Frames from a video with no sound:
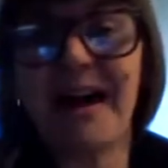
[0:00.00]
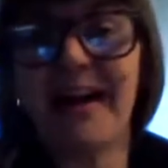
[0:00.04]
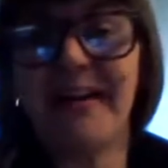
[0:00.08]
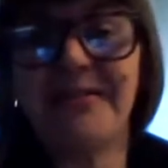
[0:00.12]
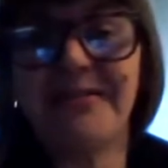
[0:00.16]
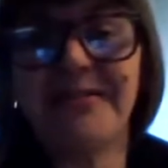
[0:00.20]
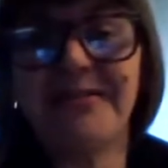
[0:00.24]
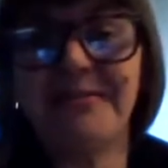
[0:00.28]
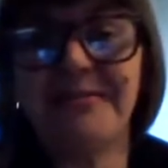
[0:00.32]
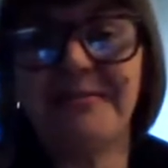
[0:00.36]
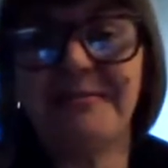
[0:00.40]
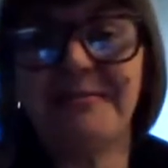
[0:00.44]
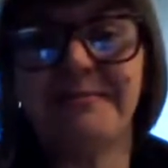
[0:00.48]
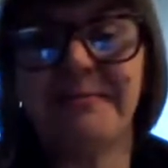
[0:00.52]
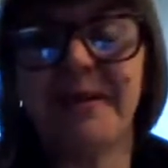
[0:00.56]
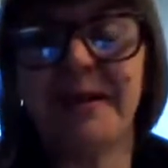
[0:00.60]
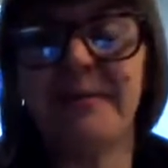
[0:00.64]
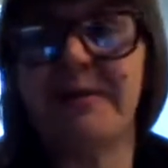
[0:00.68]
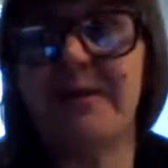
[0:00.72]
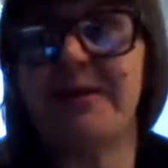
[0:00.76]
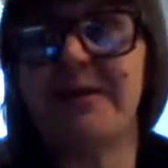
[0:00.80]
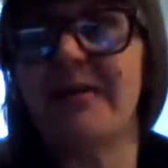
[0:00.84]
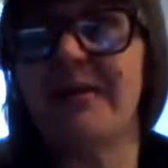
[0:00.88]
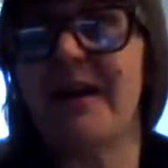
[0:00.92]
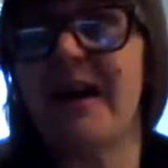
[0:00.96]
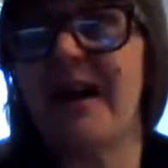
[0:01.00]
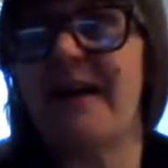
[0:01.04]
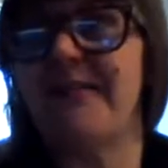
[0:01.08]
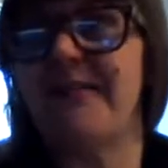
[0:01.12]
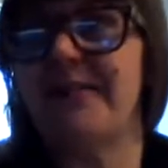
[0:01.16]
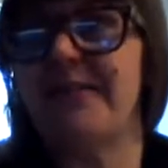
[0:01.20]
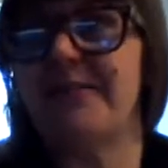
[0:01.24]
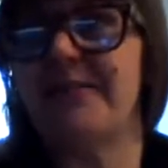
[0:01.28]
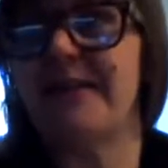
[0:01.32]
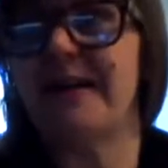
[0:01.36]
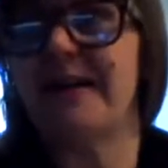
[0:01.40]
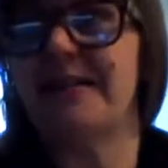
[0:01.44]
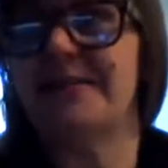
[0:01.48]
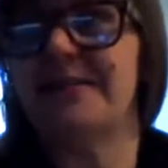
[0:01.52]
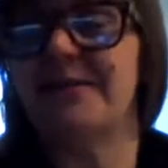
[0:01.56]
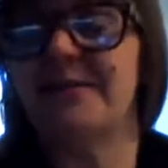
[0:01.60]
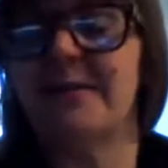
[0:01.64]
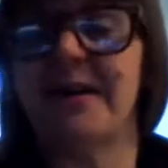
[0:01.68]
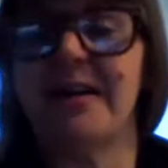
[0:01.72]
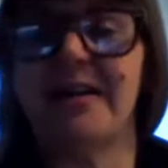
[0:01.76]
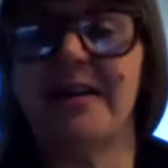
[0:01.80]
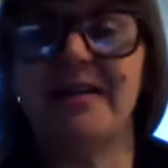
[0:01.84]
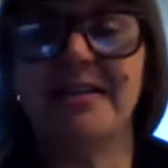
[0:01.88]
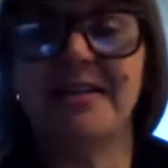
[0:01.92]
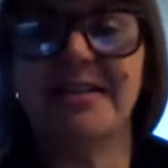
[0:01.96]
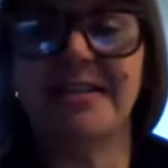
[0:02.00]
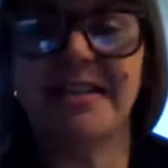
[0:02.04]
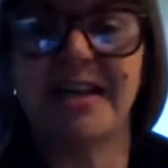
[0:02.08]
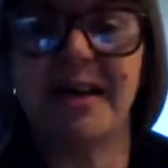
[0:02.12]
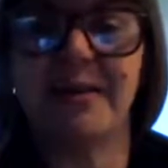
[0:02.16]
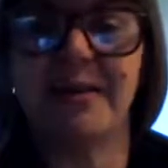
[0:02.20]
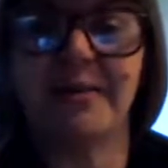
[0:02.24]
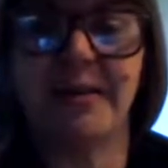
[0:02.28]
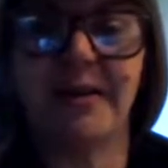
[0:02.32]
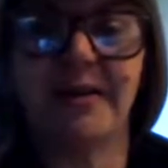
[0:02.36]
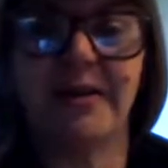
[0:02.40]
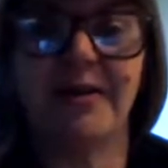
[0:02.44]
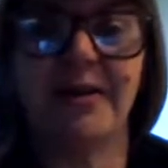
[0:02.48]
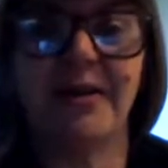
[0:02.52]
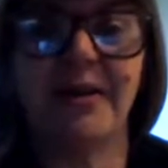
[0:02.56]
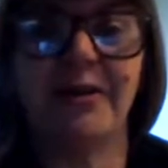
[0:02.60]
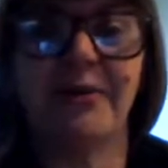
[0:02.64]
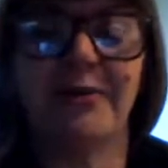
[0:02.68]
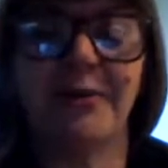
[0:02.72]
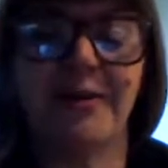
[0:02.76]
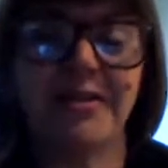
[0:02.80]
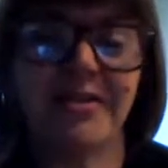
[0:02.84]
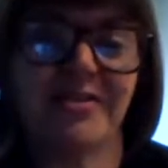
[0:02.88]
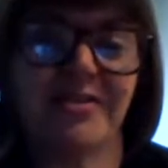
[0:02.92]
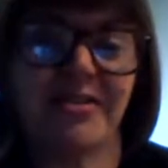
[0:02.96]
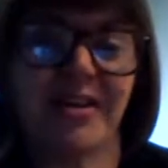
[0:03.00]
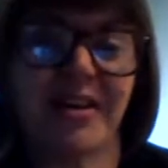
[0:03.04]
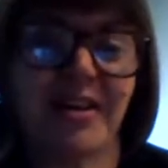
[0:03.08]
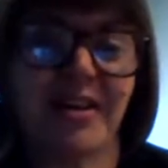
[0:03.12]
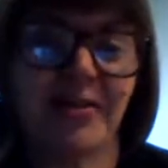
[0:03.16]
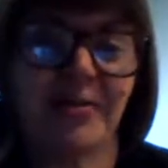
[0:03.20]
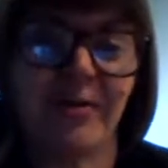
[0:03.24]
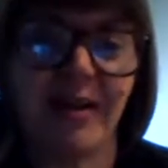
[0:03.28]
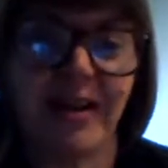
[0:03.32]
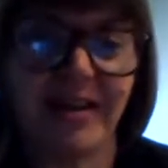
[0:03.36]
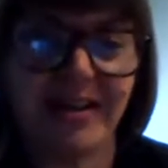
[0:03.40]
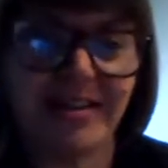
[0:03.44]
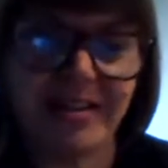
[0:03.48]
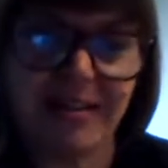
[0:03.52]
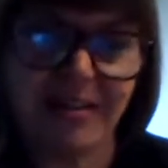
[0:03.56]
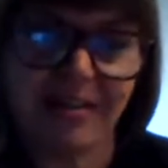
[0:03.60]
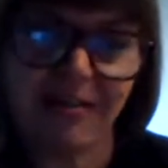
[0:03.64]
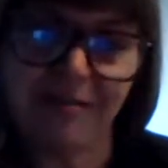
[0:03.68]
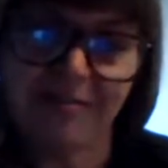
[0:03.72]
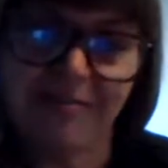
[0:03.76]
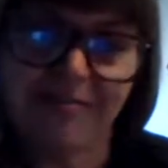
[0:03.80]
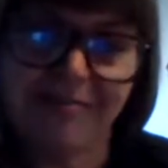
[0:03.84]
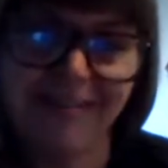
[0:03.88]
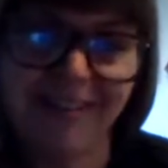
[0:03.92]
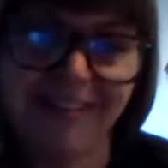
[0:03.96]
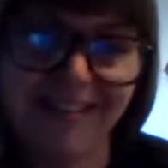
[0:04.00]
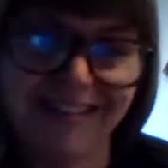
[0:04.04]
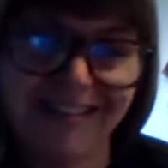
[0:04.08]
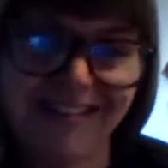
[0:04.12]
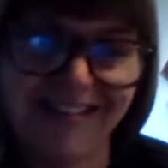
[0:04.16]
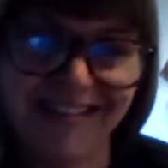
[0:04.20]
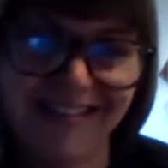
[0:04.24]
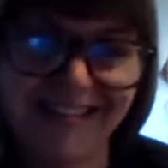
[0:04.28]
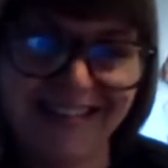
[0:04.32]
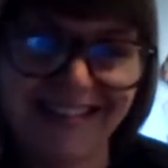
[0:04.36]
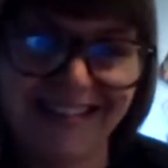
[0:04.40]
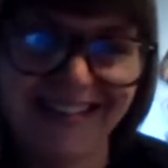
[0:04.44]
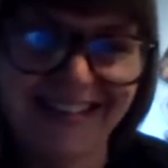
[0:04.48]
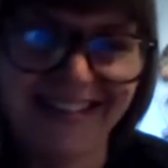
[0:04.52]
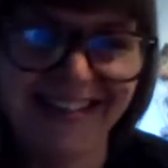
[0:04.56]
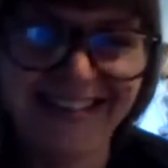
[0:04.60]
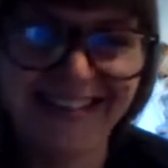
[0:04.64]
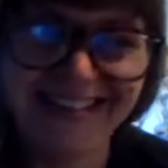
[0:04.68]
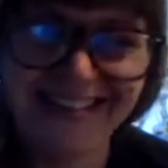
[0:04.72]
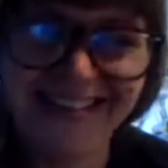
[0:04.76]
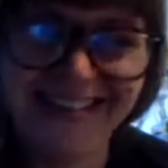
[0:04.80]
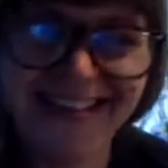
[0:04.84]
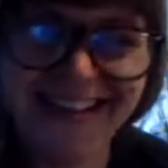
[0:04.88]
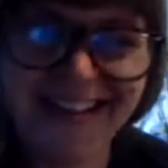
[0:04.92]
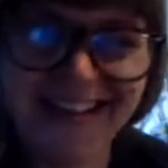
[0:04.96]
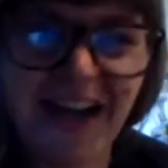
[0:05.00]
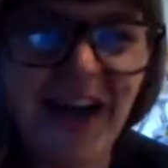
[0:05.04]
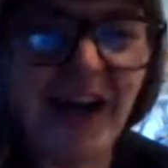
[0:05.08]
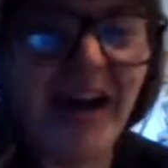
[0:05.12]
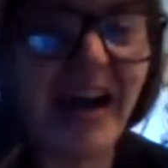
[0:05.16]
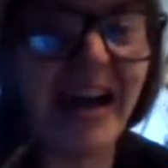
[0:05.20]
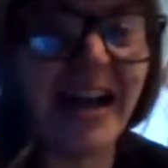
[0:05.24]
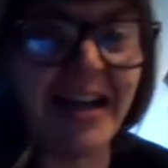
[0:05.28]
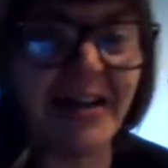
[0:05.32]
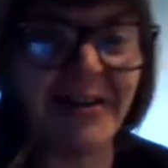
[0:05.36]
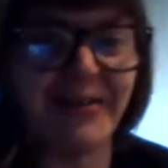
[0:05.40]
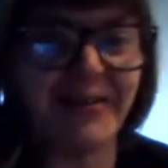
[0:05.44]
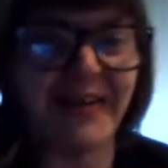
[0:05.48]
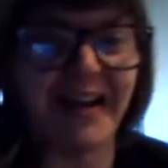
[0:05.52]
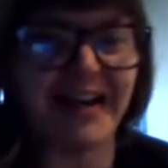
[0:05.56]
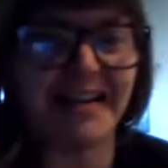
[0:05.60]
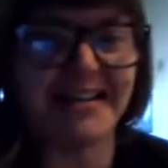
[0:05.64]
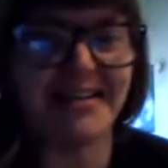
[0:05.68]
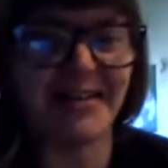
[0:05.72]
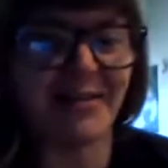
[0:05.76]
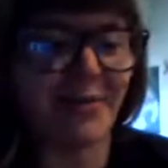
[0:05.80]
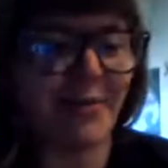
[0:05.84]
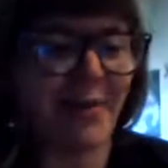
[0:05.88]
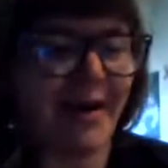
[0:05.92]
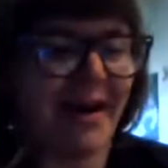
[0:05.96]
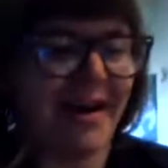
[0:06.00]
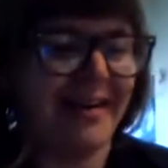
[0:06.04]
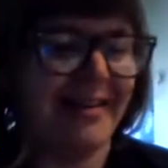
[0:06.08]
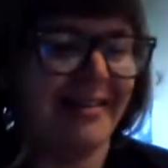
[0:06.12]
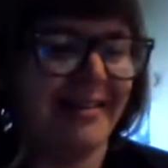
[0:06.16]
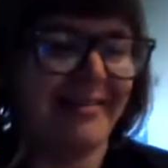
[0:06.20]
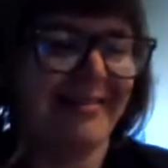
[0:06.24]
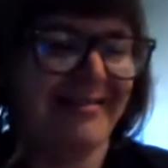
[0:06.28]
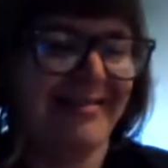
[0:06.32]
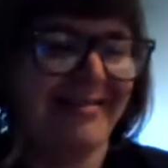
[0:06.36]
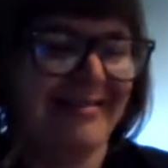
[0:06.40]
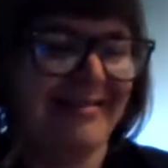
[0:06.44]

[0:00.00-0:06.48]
have an effective way. You can tell me your frustrated way too. Ineffective way.